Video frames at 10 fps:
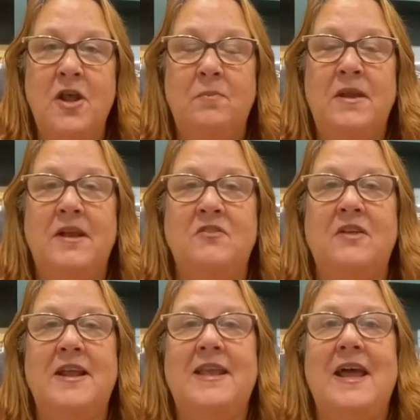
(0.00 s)
because
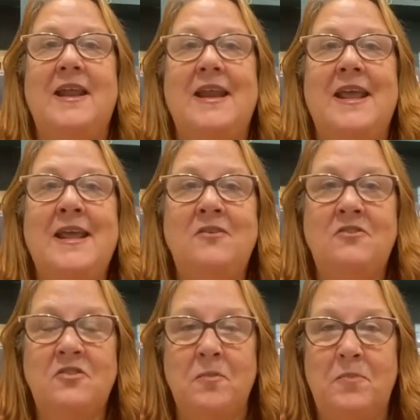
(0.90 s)
I got
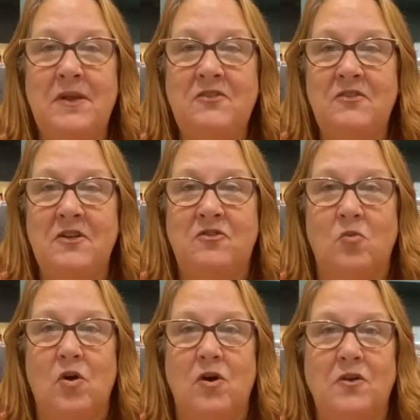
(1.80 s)
into the business
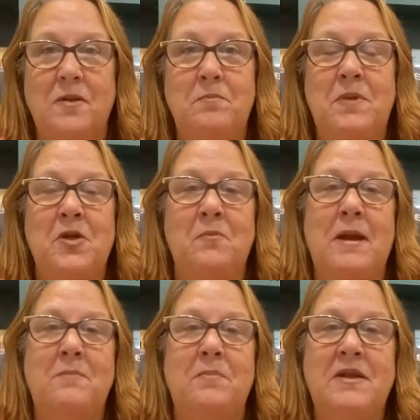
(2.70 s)
world and built
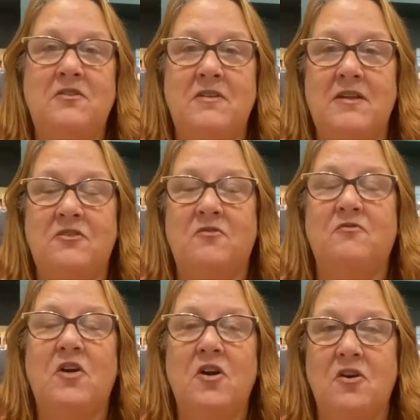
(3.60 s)
my business
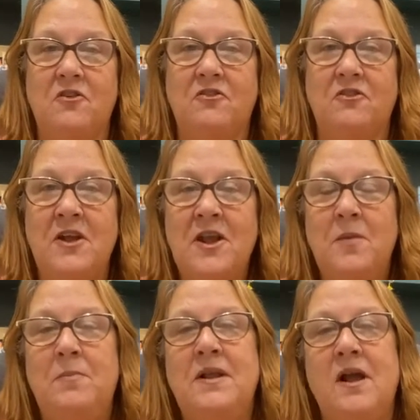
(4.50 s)
first
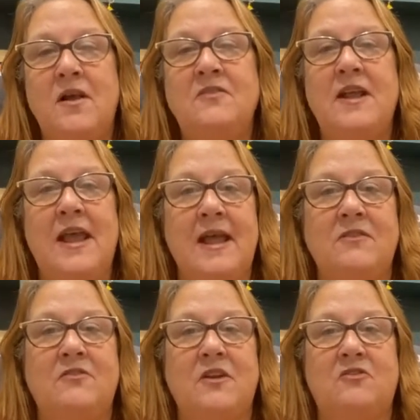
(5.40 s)
because I
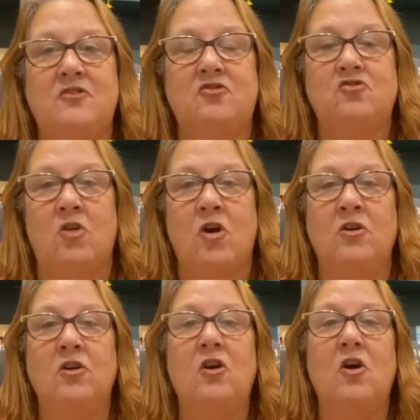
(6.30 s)
had such a
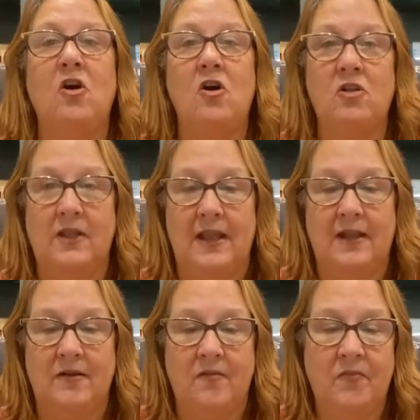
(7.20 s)
strong
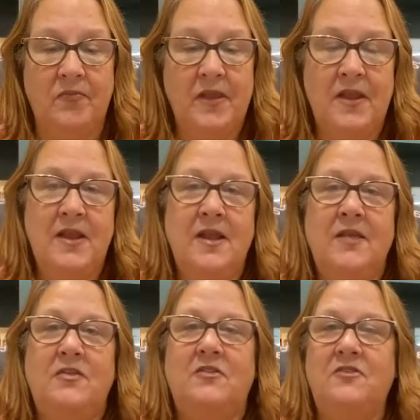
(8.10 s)
calling.
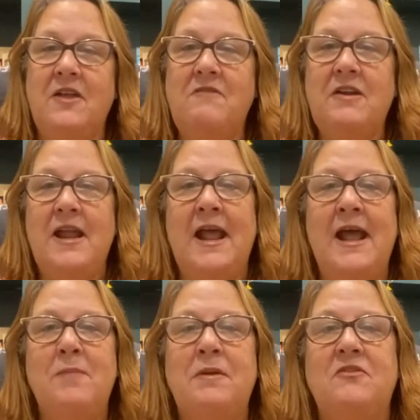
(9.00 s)
The 7
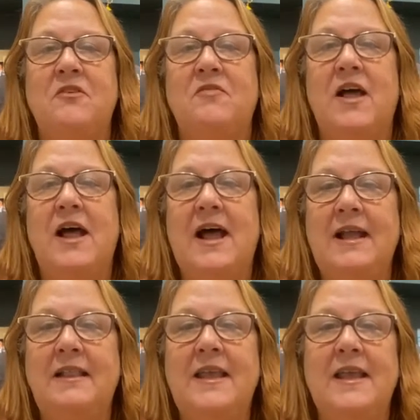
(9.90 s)
habits of the
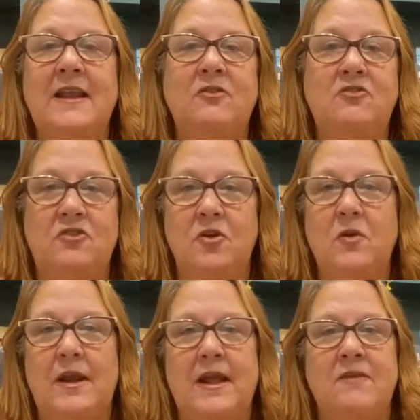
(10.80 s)
highly
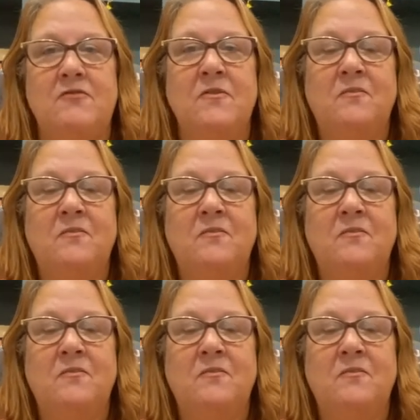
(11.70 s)
intuitive.